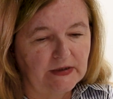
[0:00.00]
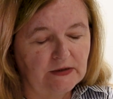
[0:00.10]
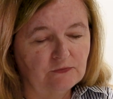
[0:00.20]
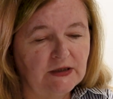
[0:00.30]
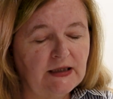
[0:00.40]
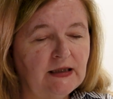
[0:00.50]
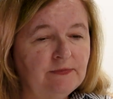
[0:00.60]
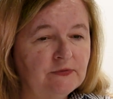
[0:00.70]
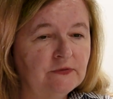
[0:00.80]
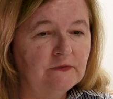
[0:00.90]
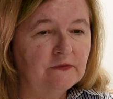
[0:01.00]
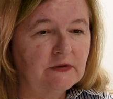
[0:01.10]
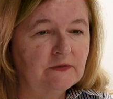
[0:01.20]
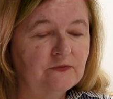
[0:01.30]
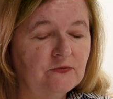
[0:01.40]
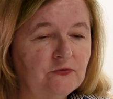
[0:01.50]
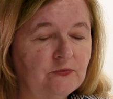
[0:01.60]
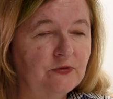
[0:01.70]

And what happens if a new